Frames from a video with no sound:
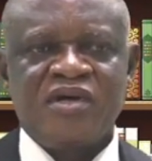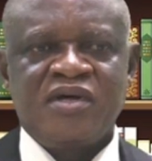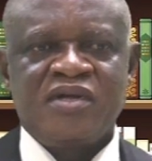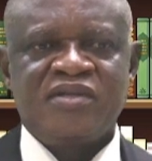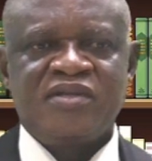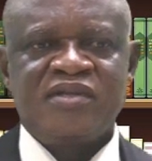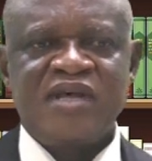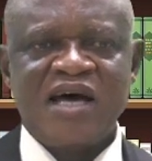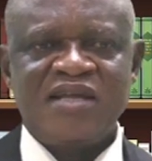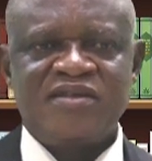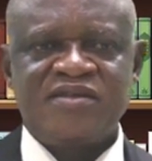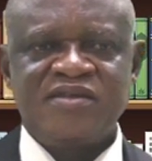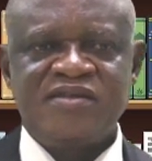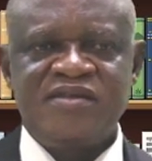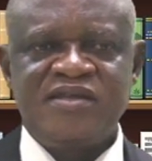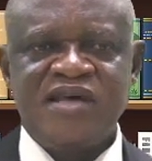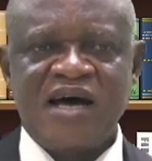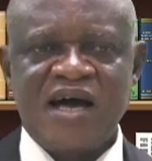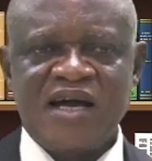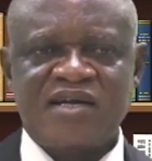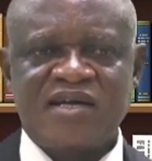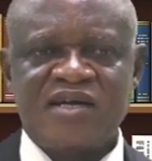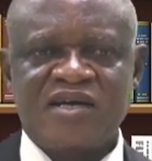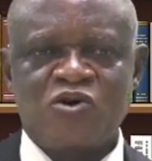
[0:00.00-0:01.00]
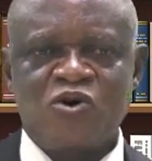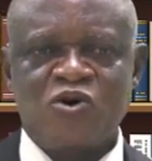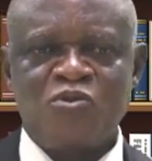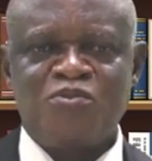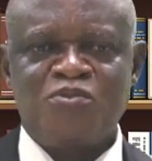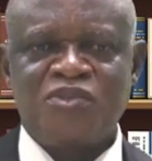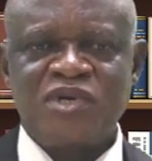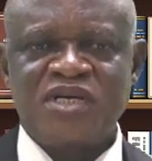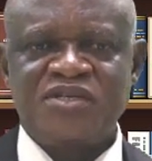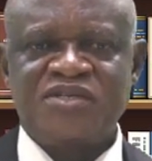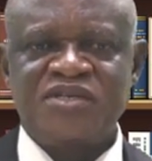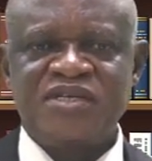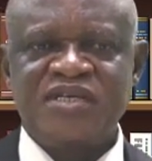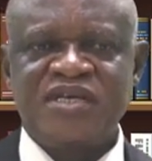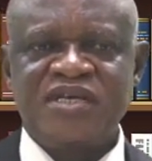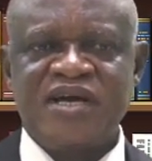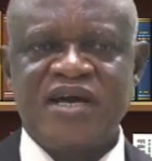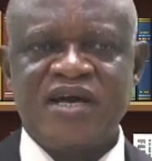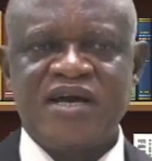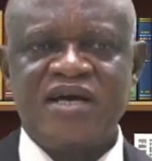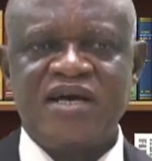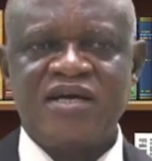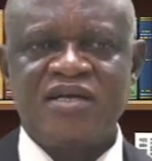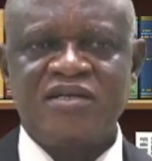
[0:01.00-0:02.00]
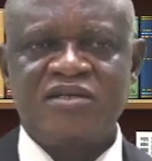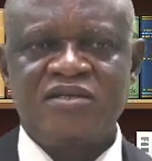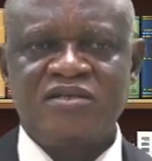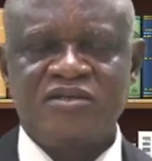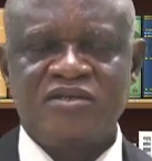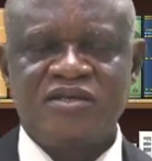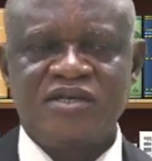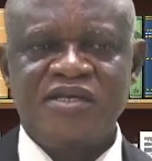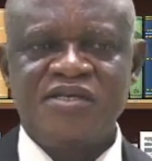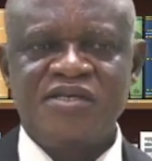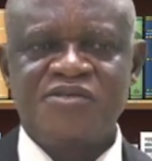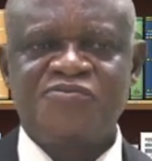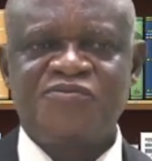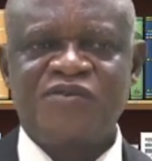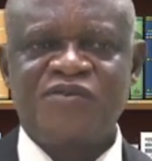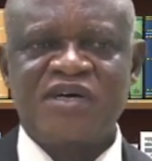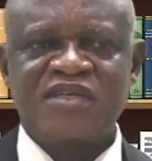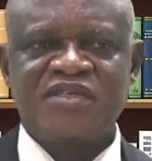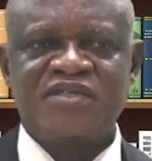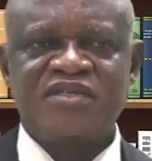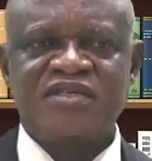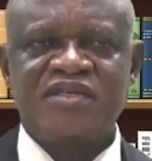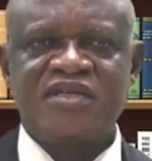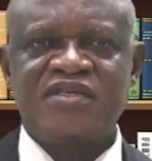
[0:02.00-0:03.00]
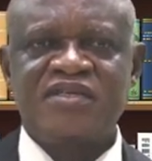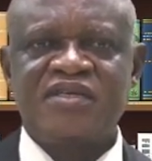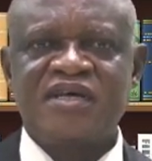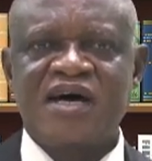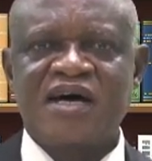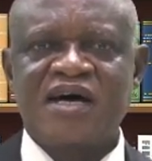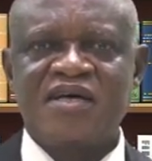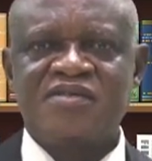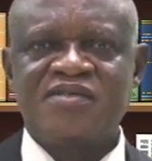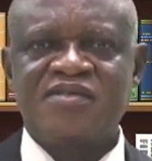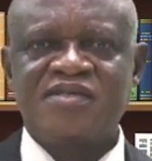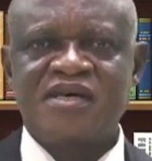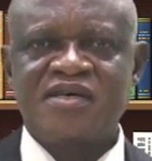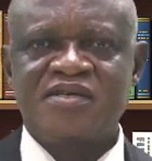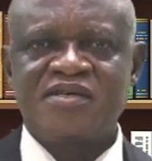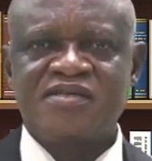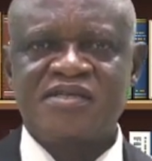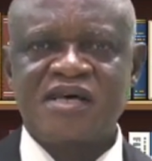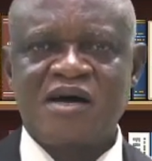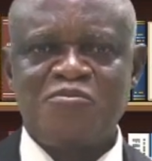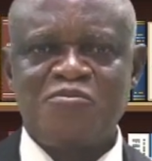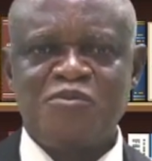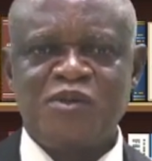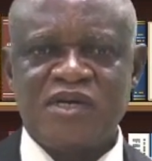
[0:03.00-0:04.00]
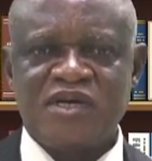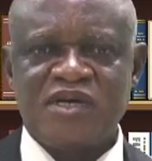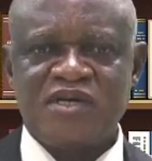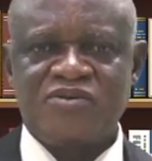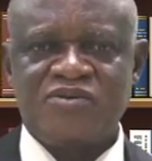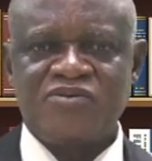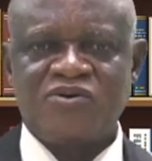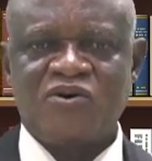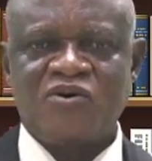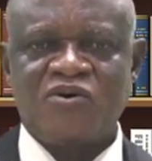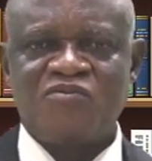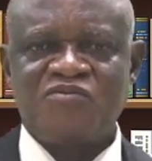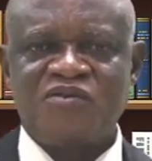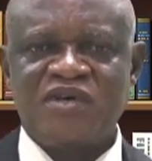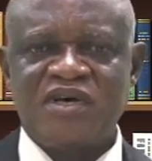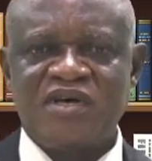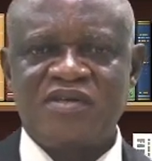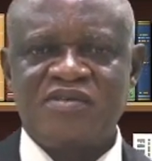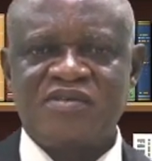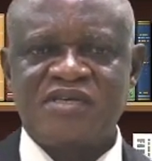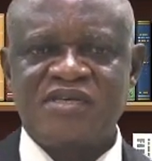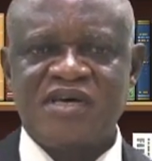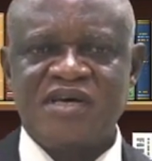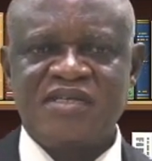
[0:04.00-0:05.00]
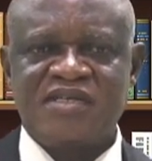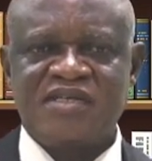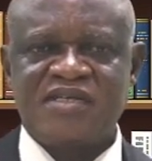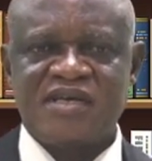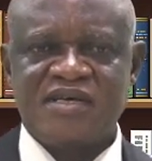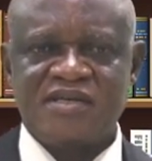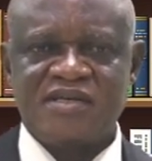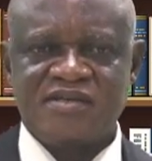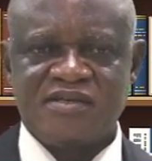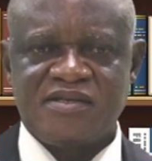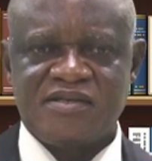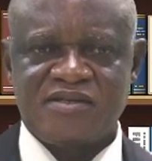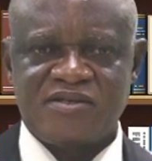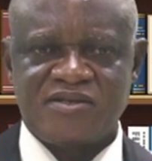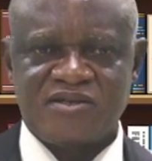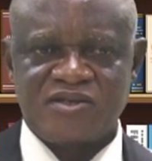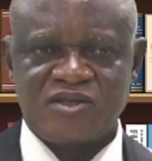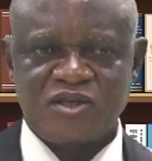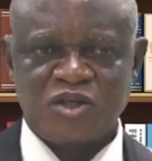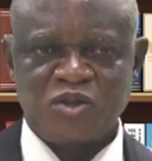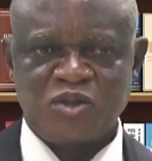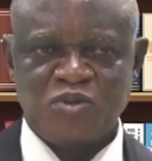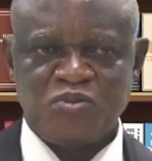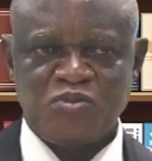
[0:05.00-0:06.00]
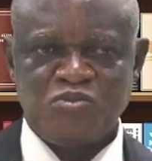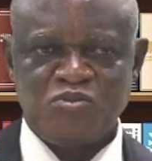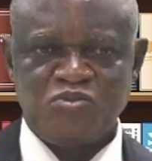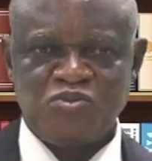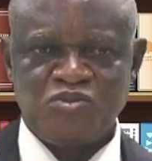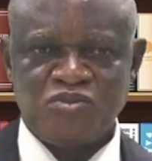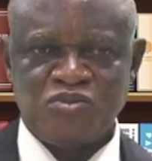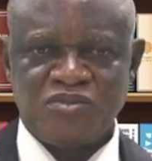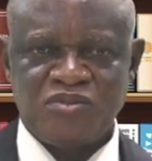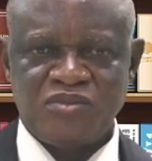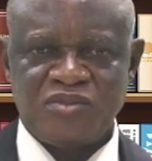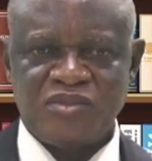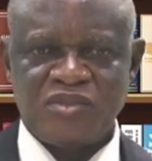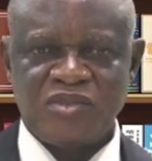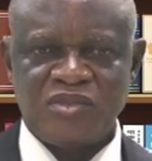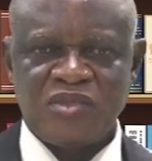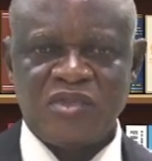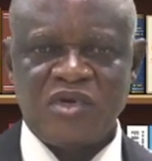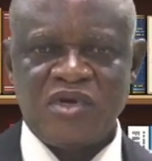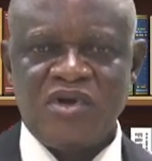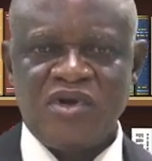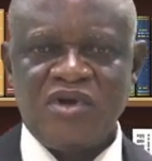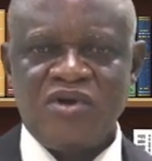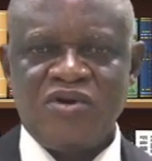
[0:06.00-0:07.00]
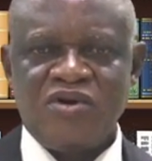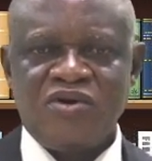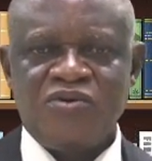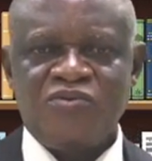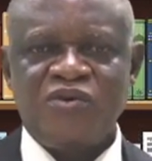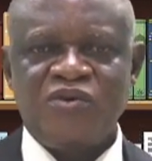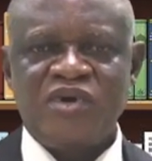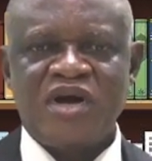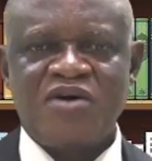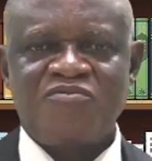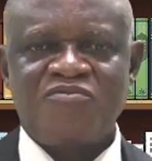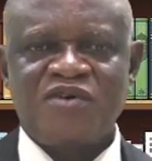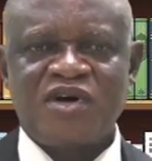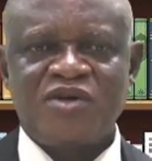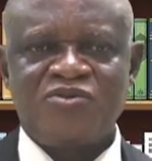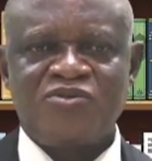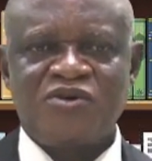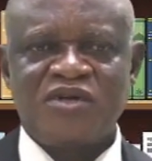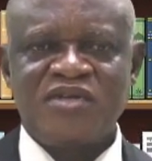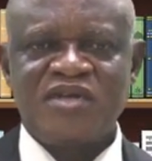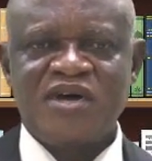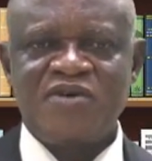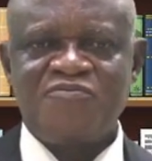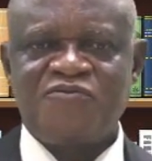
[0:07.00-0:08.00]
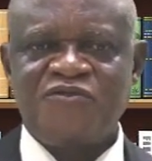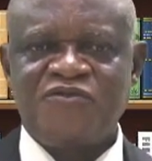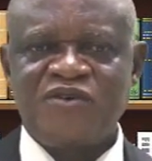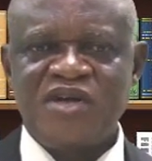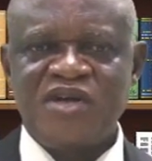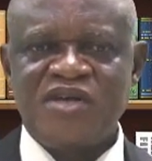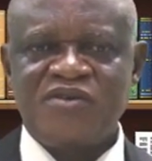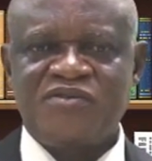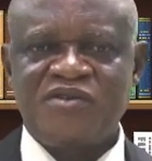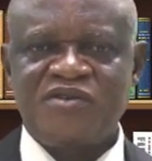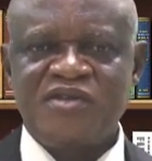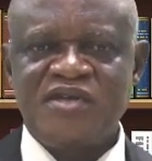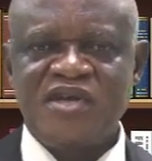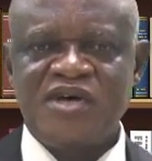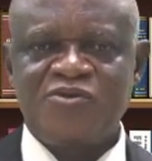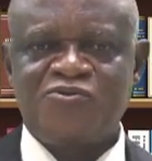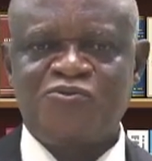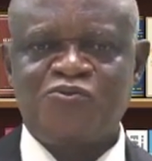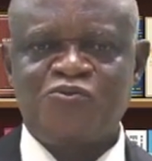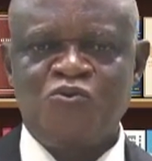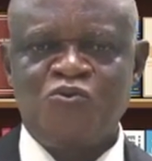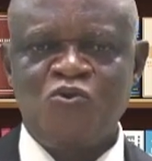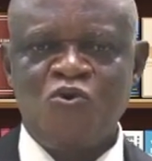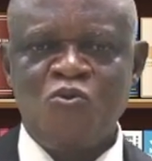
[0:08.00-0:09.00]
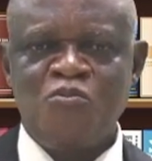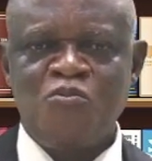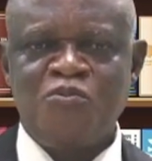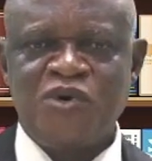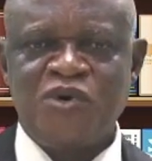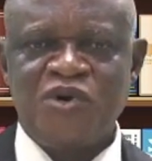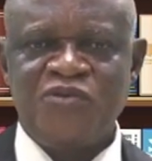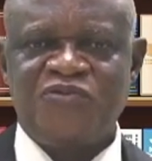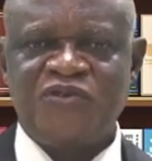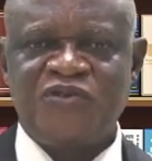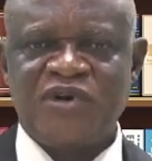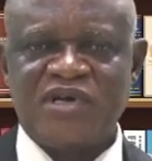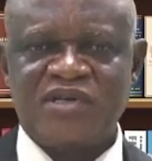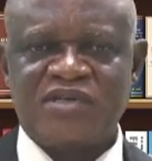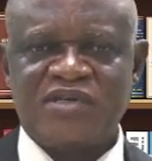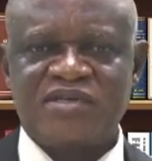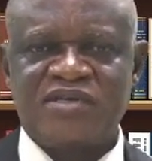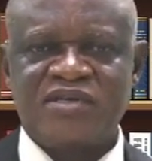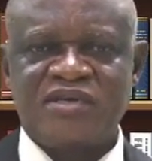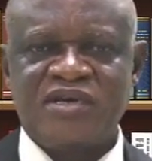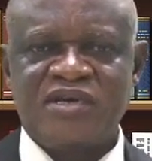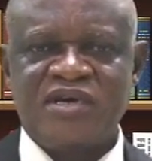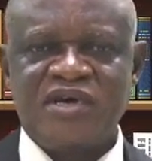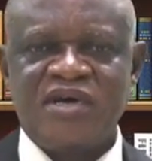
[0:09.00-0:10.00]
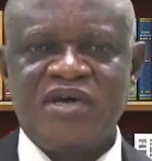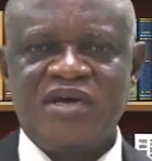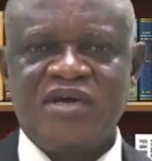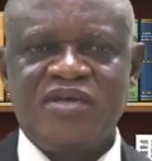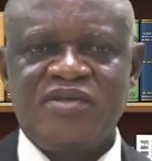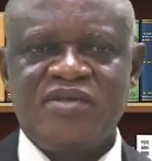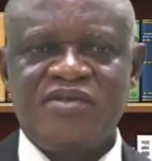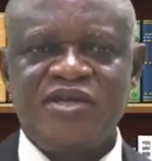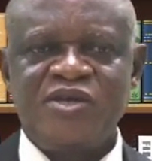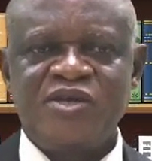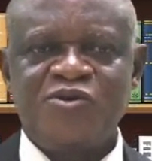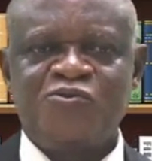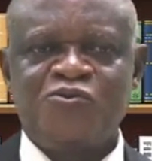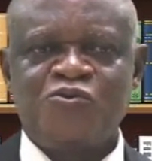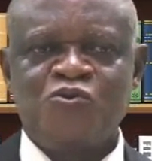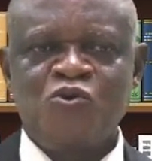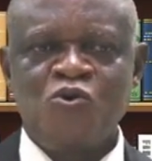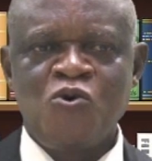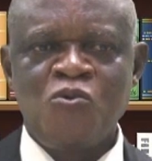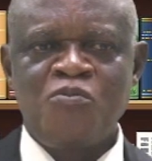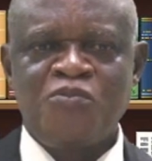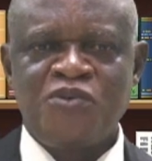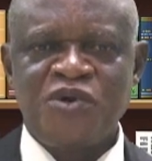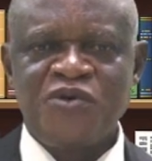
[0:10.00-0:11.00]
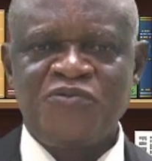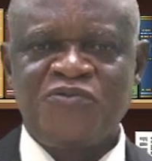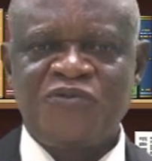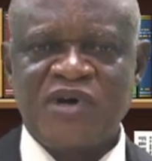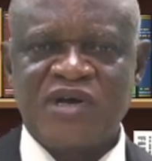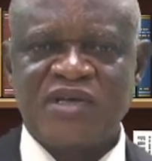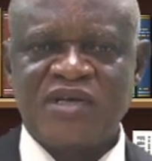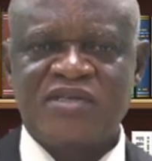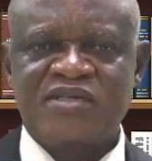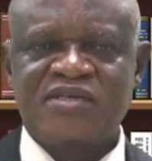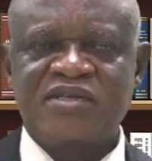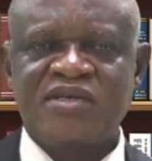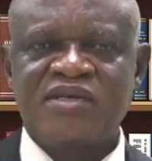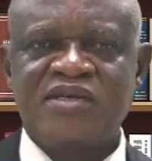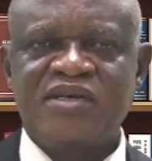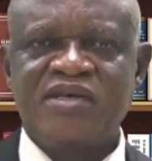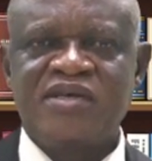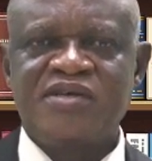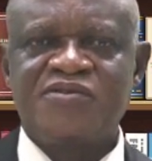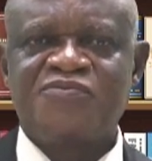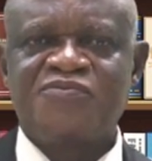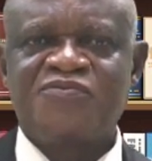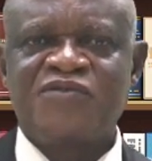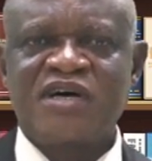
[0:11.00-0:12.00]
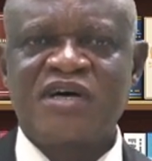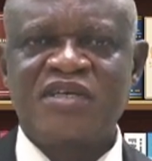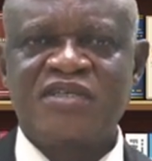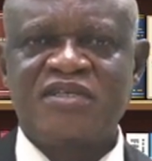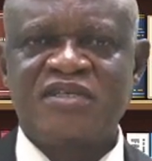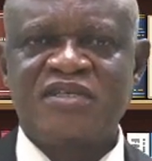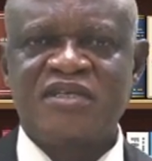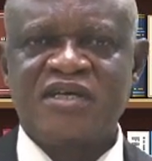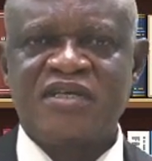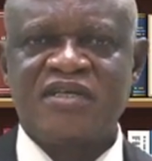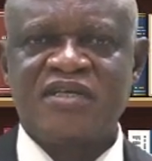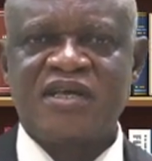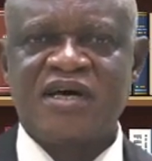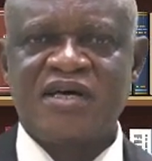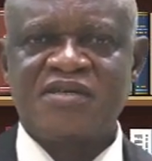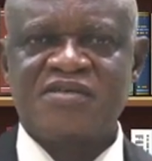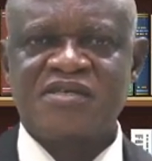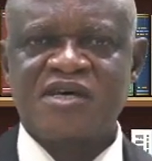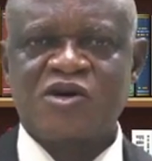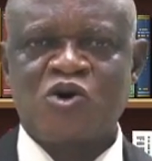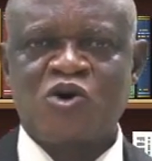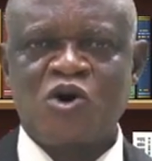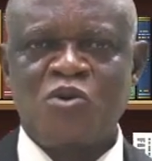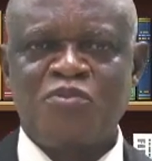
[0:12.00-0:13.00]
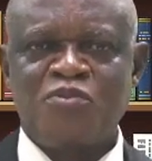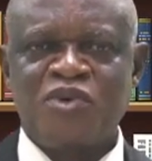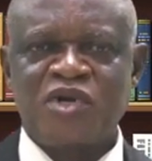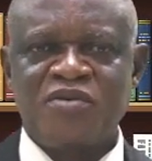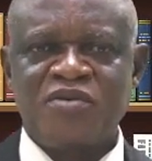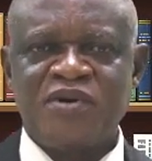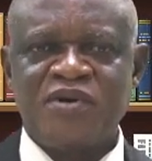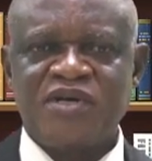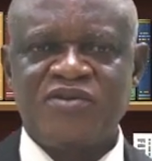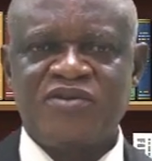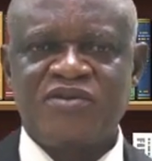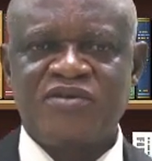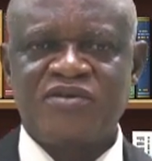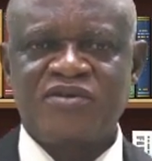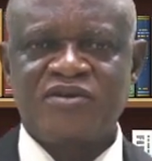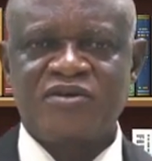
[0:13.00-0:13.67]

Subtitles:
That dark complexion girl is functioning as the subject of the sentence. We have another phrase, the school prefect. The school prefect is functioning as a complement.